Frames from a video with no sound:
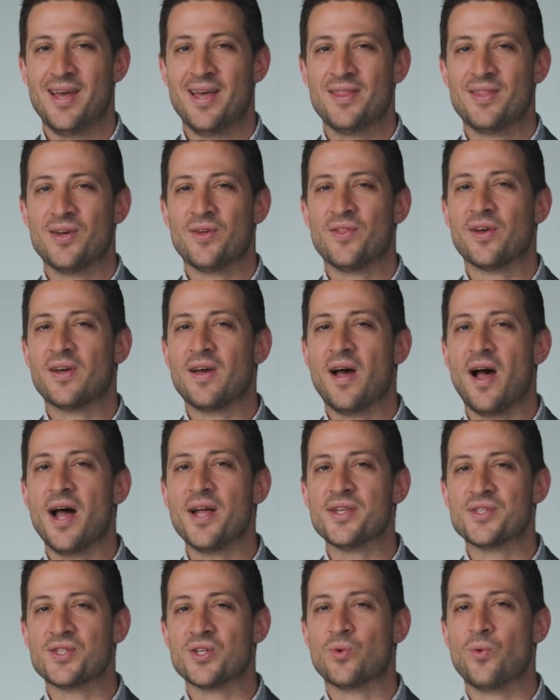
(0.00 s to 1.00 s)
they're the
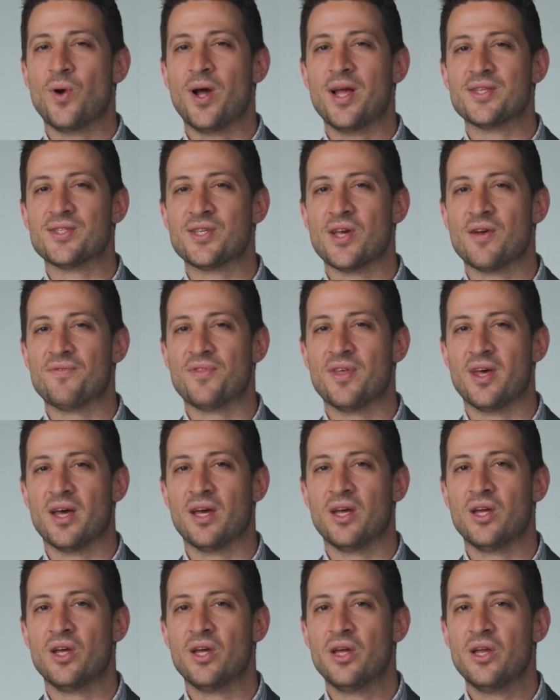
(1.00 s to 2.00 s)
consequence of
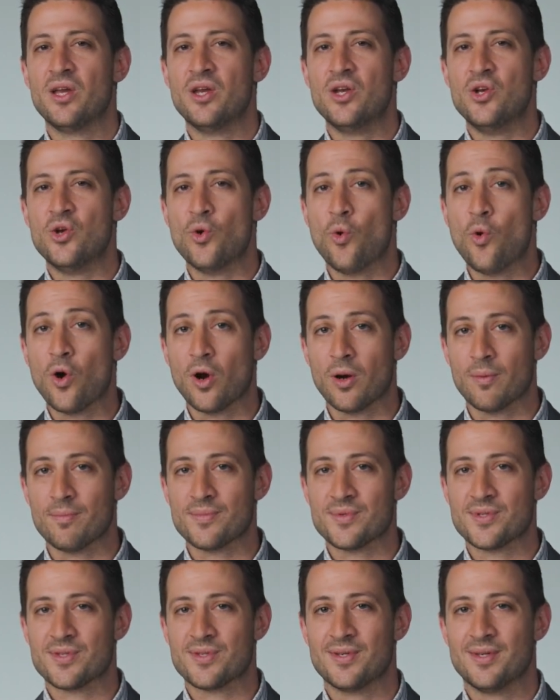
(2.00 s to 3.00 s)
the
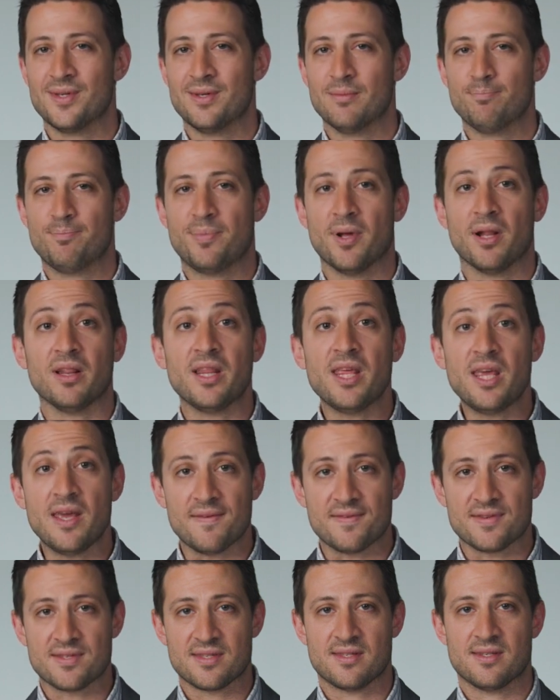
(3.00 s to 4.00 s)
norms,
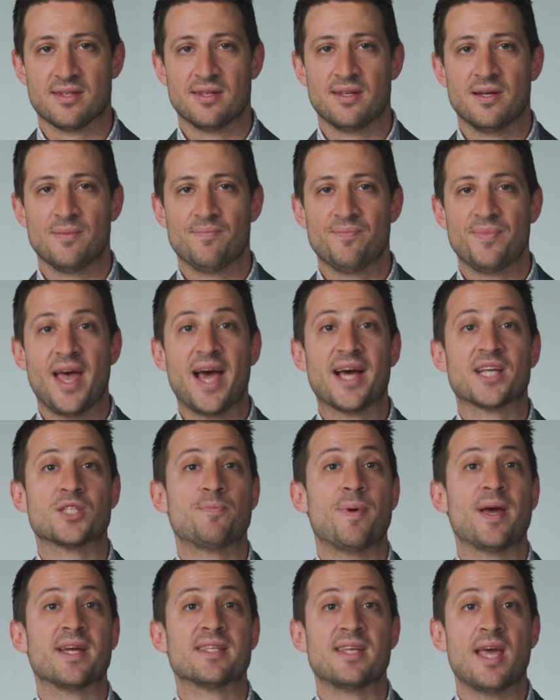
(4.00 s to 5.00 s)
beliefs,
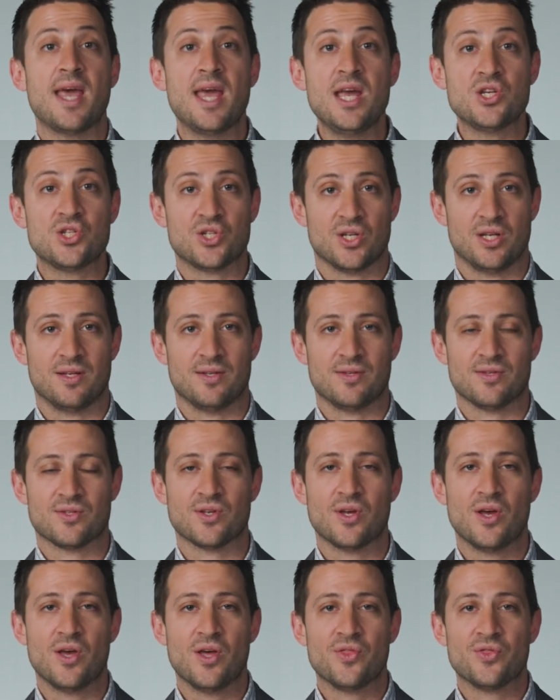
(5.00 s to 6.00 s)
expectations,
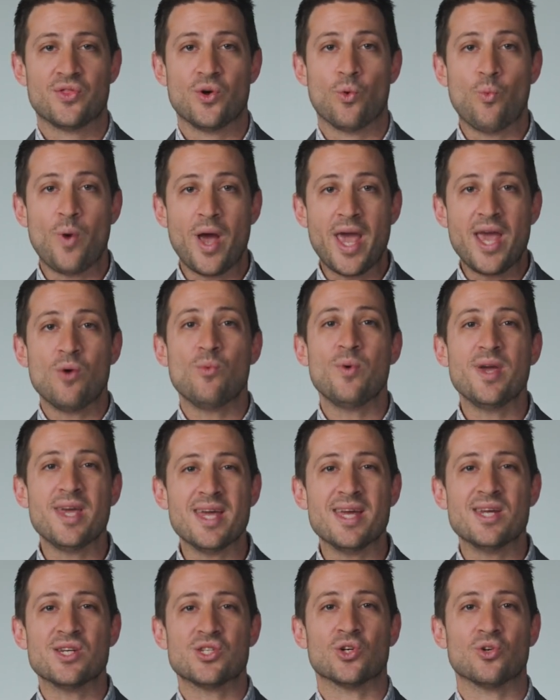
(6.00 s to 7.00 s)
the way we
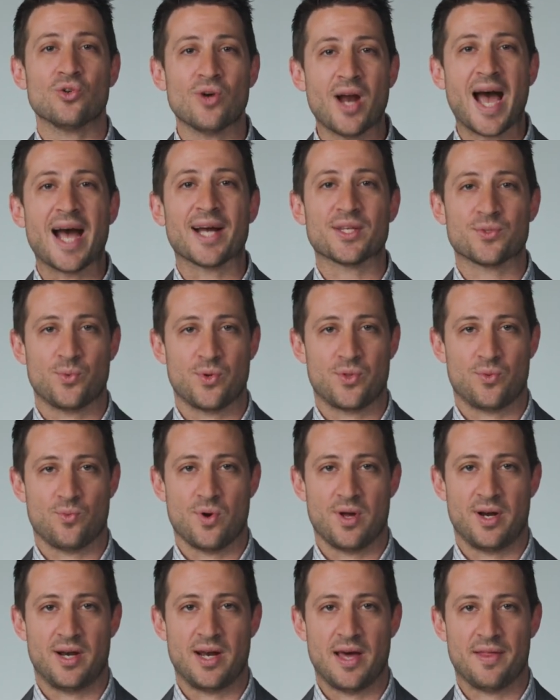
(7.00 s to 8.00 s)
interact with
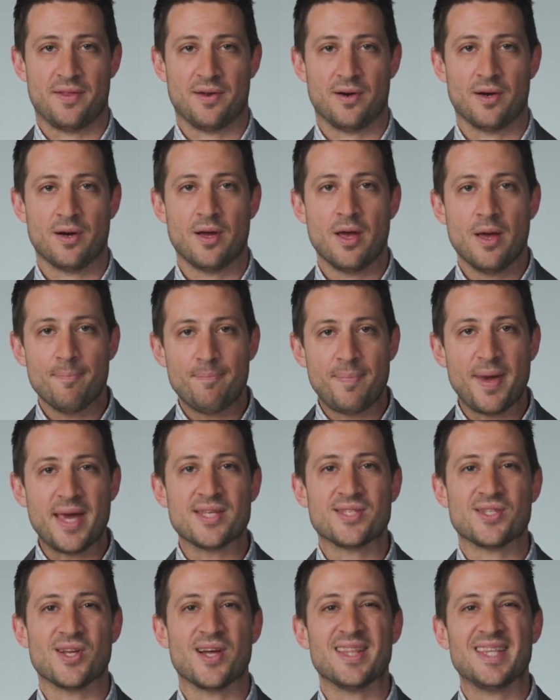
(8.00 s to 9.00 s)
one another
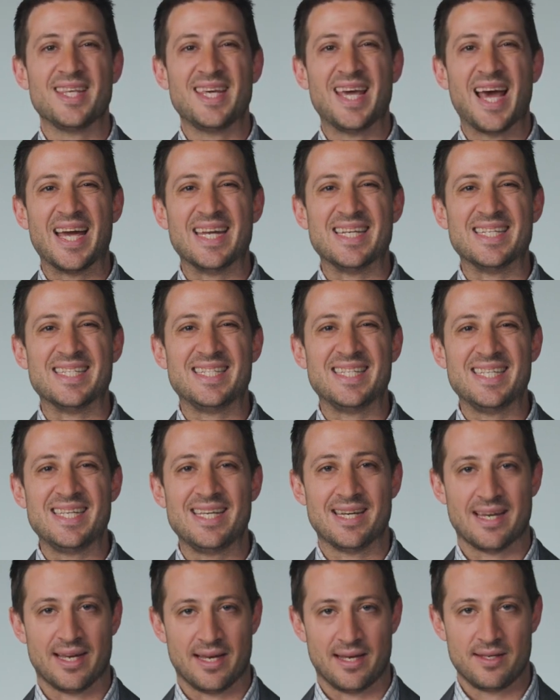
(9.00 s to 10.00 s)
based on the
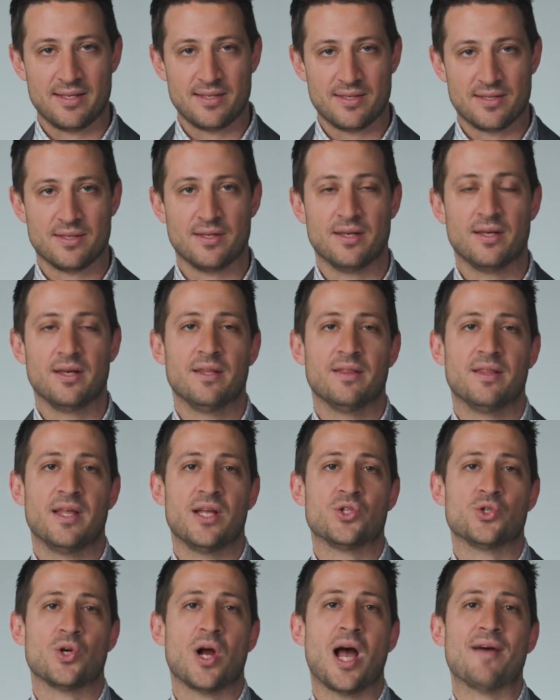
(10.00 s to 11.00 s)
ideas
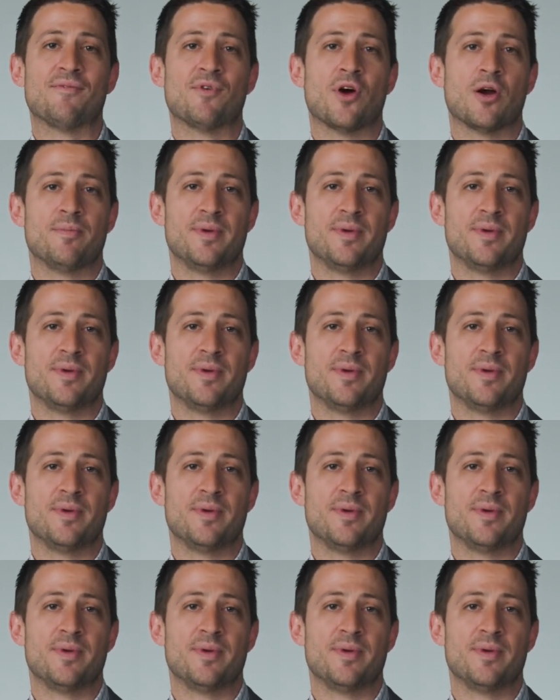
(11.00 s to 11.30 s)
that drive our